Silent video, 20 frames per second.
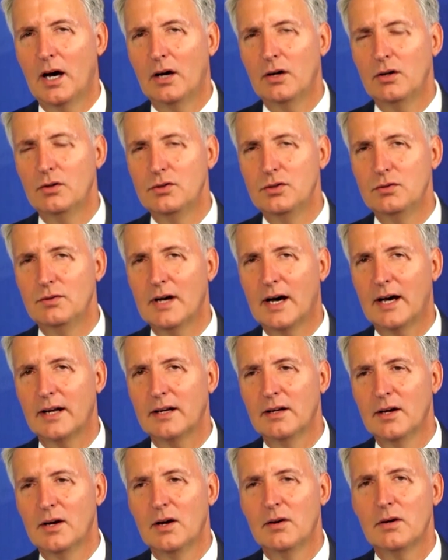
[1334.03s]
who do not
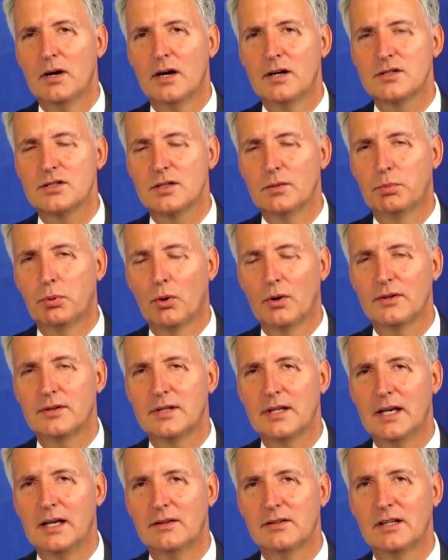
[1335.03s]
support
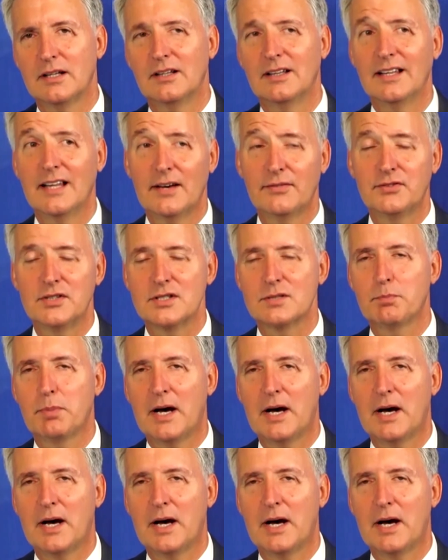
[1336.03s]
the leftist